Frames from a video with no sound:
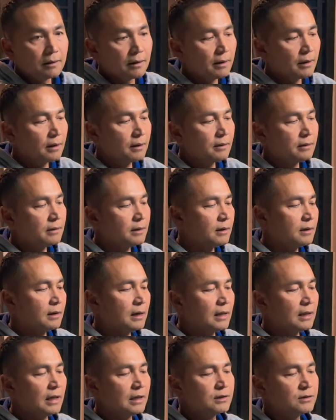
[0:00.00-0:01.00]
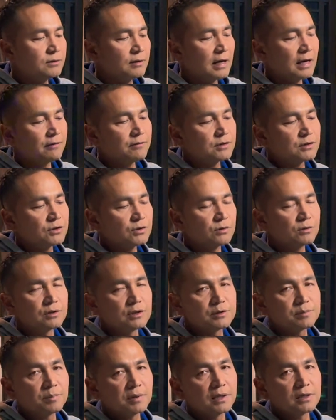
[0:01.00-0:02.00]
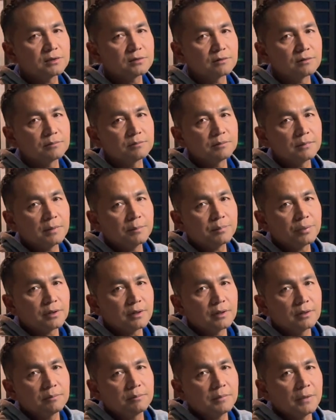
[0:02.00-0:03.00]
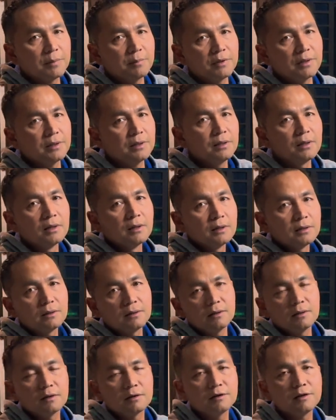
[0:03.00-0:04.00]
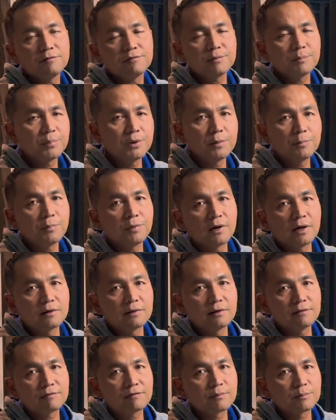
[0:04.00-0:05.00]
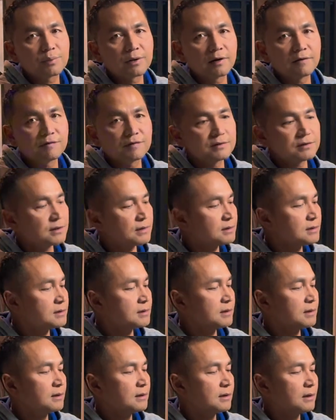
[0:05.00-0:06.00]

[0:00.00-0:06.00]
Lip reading: And I like to have it show display. So probably maybe different people have different preferences.